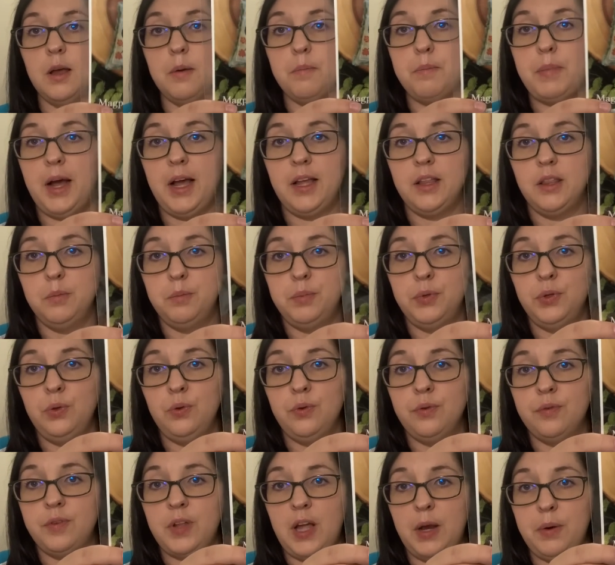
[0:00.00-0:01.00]
By the Blue
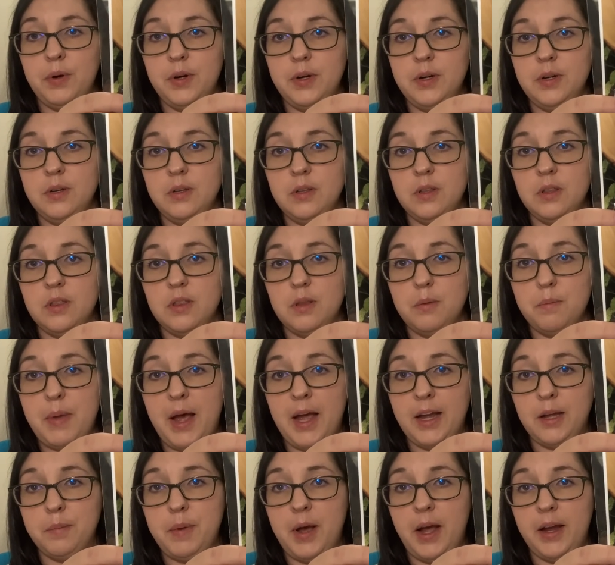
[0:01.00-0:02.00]
Flower, The
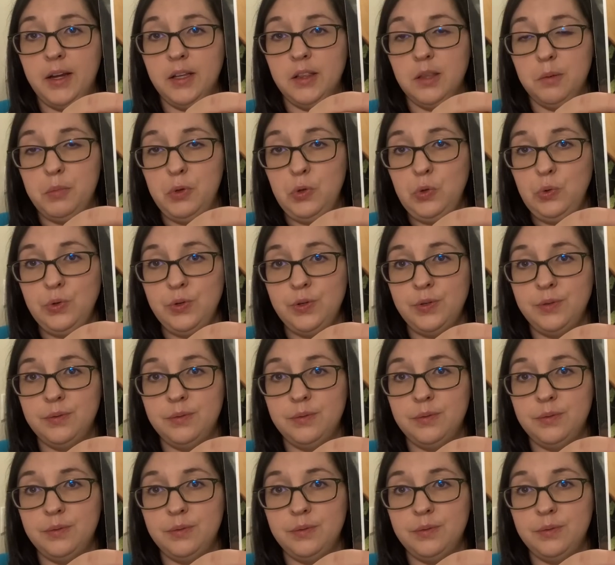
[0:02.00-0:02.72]
Magpie and the Moon.